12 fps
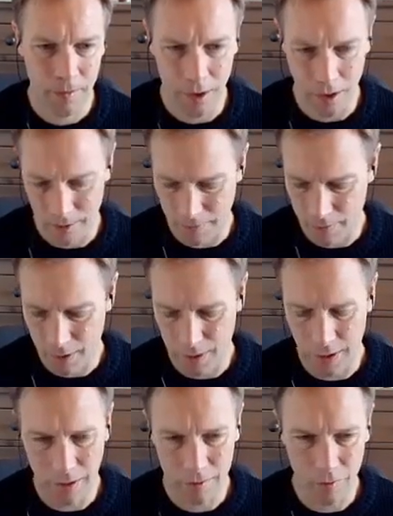Um, now
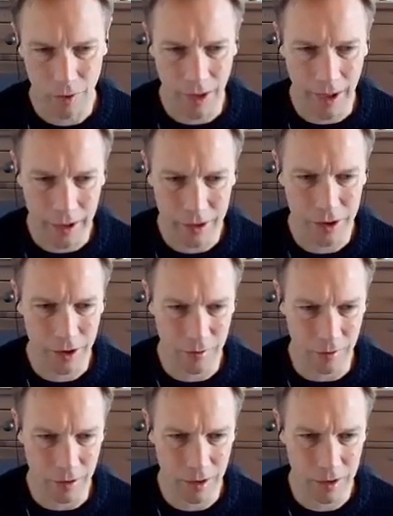that won't actually
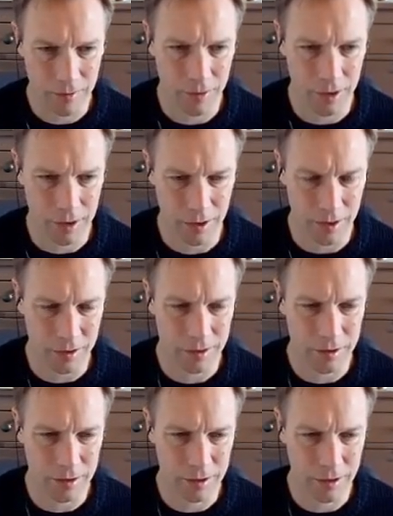work
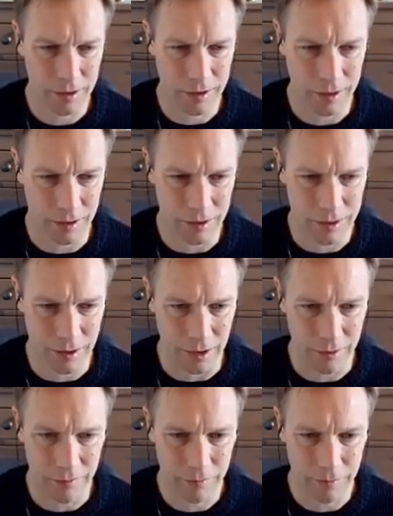because this is
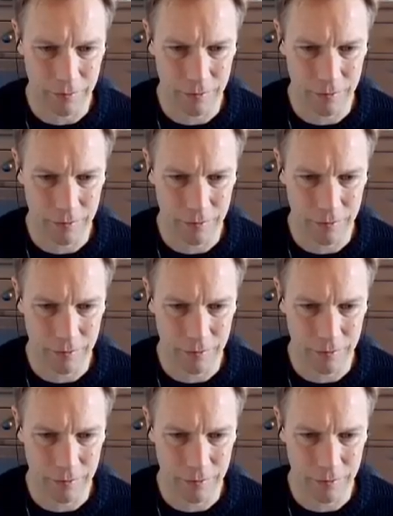unsafe.